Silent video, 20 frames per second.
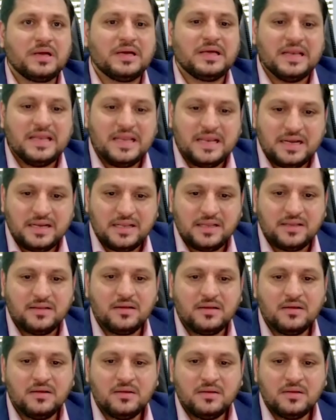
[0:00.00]

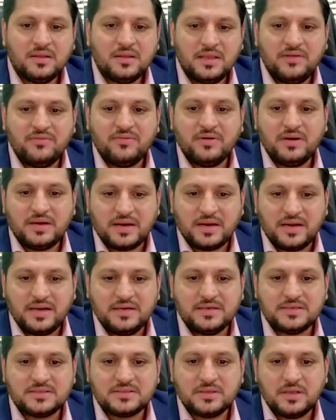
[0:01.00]
creating even
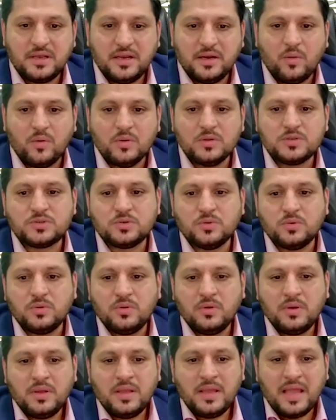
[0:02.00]
trends and
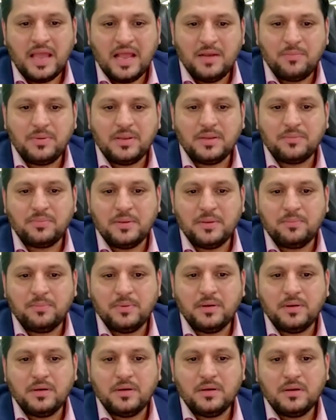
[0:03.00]
also helping
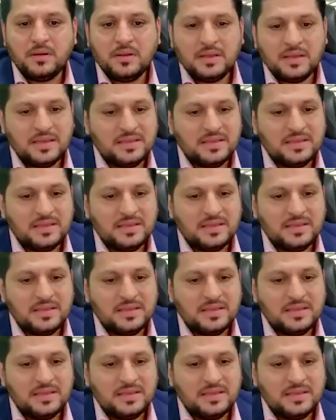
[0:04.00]
people